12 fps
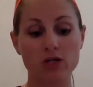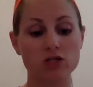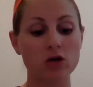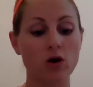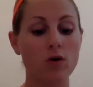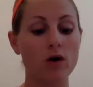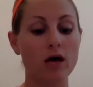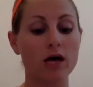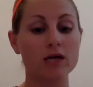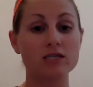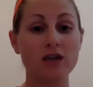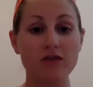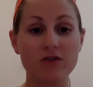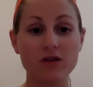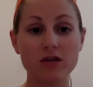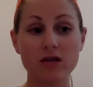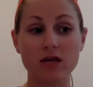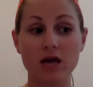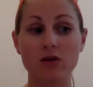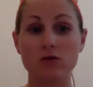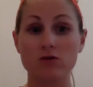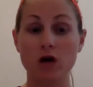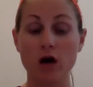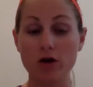And so definitely get
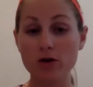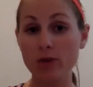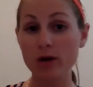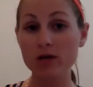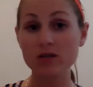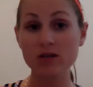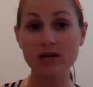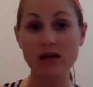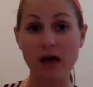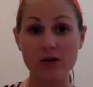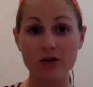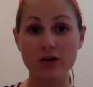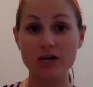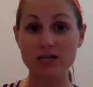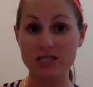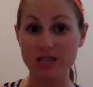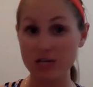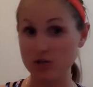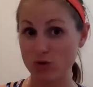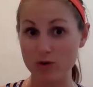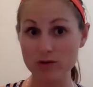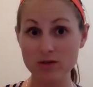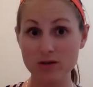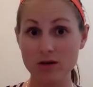those other parties on the calendar and
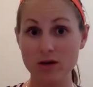scheduled.